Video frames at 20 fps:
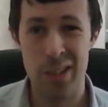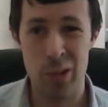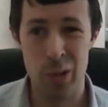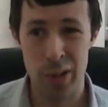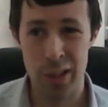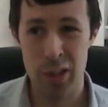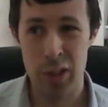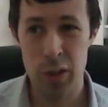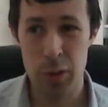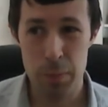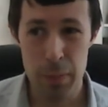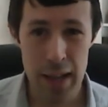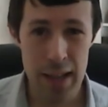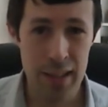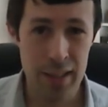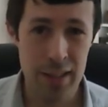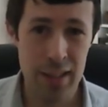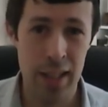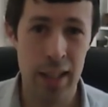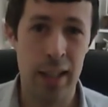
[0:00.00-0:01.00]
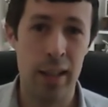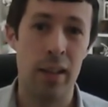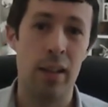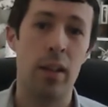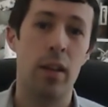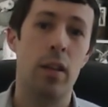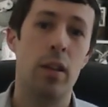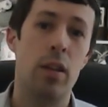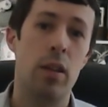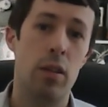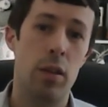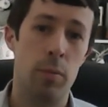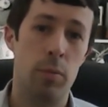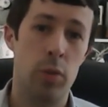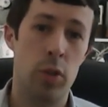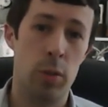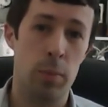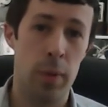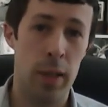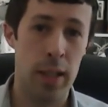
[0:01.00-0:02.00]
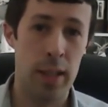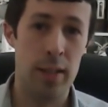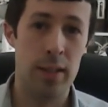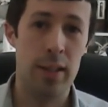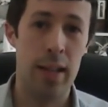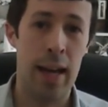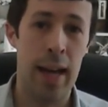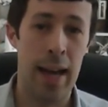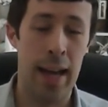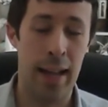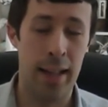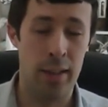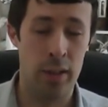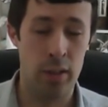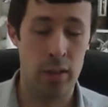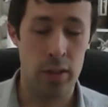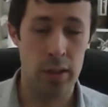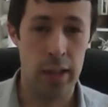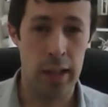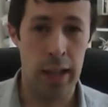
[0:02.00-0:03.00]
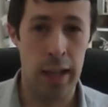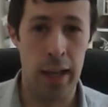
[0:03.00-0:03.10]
you're expecting them to meet, and